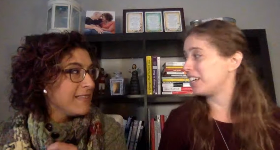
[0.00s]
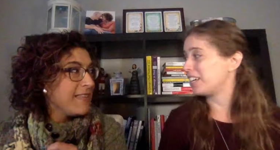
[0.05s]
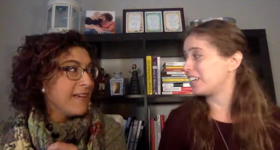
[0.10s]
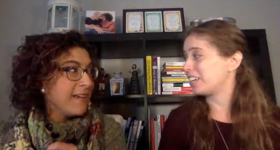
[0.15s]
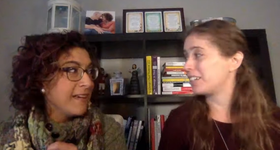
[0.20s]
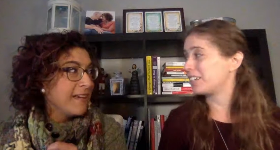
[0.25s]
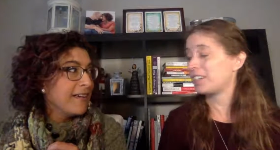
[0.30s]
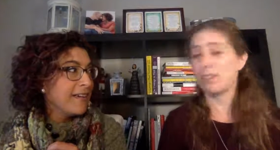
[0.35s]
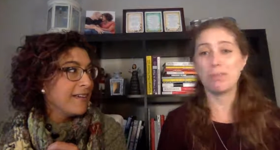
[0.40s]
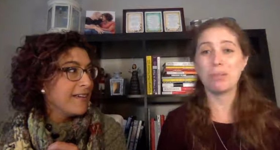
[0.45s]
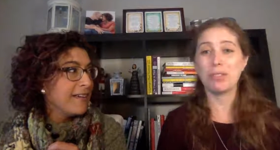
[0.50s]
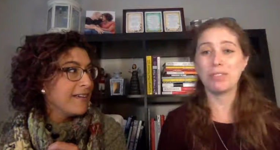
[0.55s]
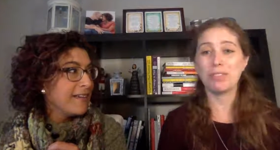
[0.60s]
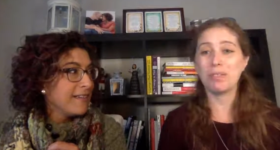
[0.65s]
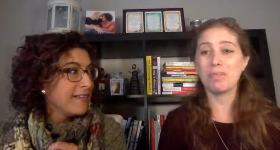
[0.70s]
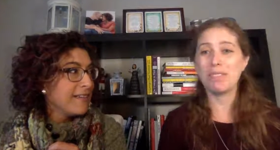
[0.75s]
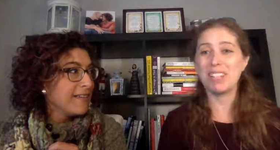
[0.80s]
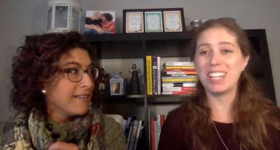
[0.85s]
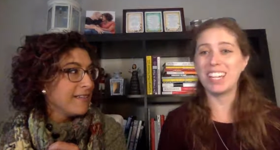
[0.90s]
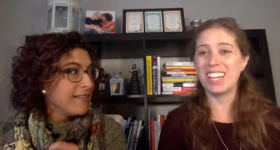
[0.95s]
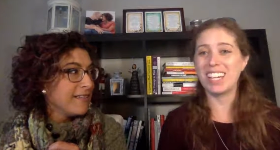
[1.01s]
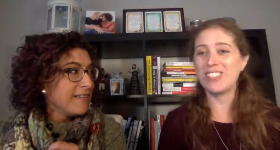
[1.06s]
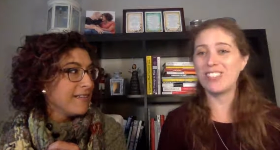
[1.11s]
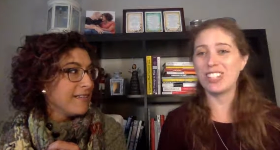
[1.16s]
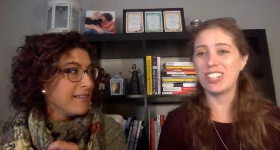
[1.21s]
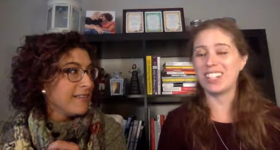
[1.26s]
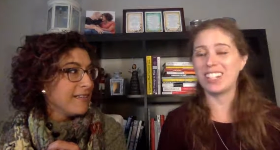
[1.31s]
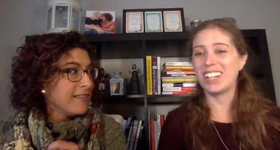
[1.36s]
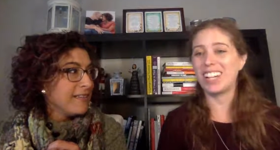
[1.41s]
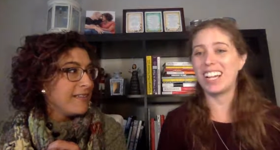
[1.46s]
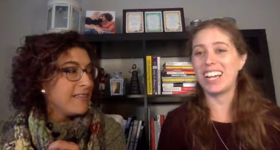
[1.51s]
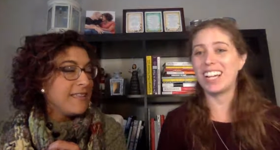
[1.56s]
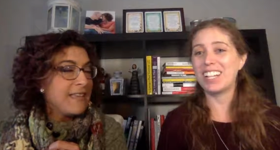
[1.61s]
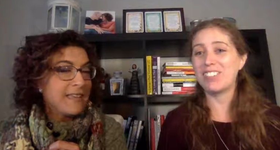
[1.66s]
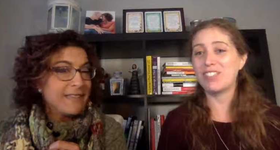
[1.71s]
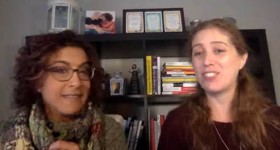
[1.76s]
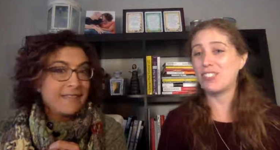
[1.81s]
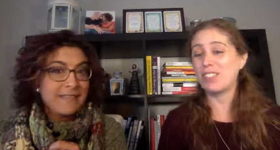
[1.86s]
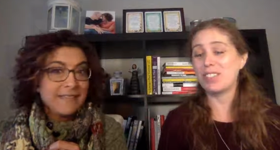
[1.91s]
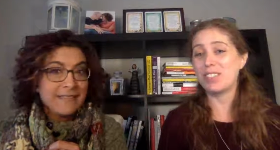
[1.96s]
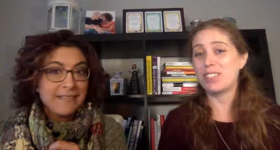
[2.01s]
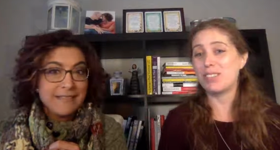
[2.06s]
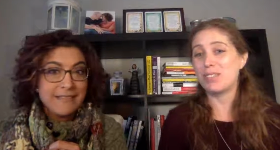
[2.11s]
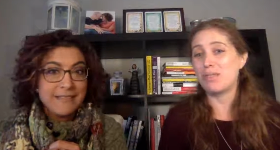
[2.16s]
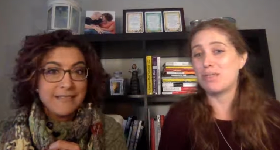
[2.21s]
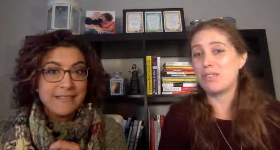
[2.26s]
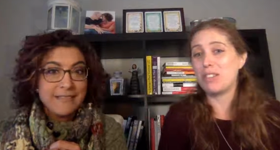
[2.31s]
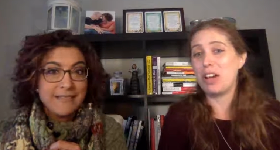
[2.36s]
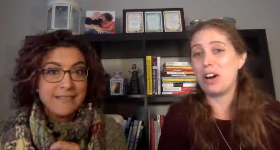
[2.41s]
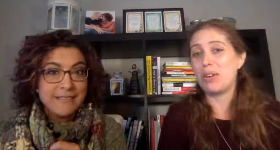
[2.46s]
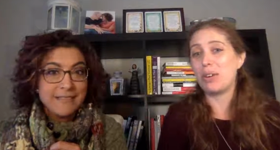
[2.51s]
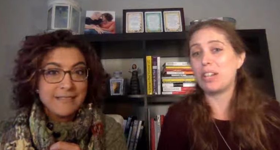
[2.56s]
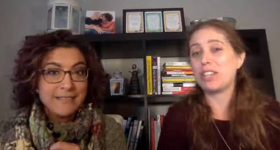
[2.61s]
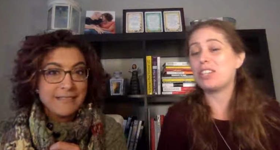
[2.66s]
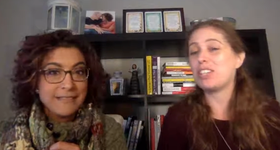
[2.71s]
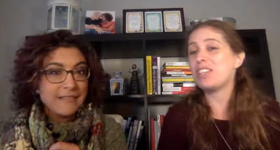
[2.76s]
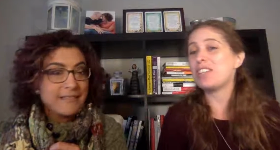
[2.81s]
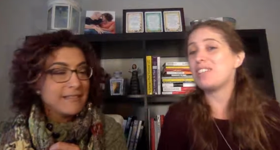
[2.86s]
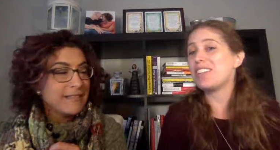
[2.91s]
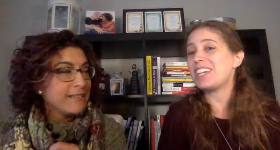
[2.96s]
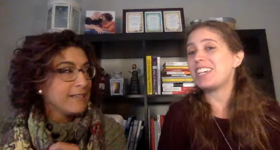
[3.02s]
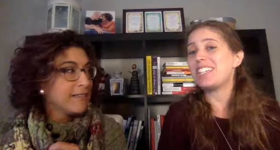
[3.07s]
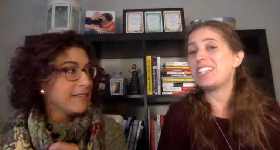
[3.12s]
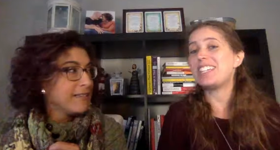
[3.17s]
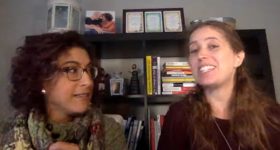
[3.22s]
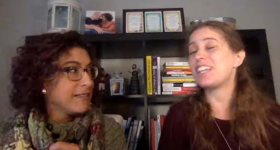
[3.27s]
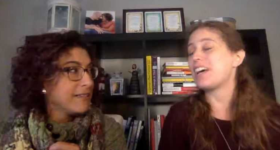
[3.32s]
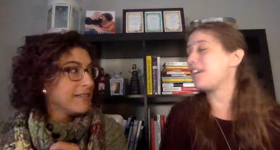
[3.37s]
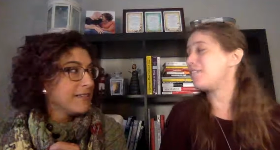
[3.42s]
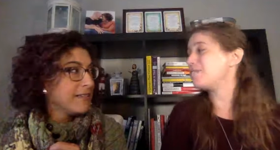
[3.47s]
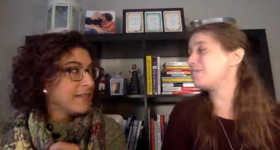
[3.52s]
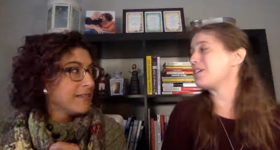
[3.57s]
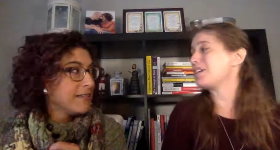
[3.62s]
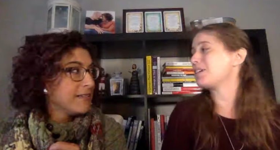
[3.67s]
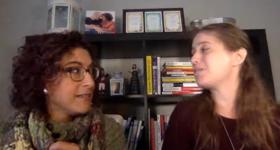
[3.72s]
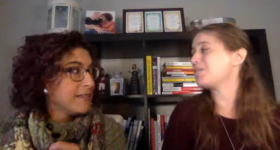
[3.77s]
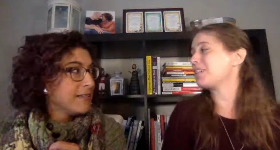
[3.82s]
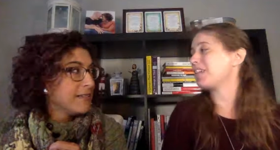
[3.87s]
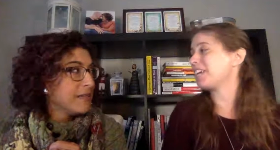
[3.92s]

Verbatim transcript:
Speaker 1: and yeah. improve communication and yes. just knowing the uniqueness of being a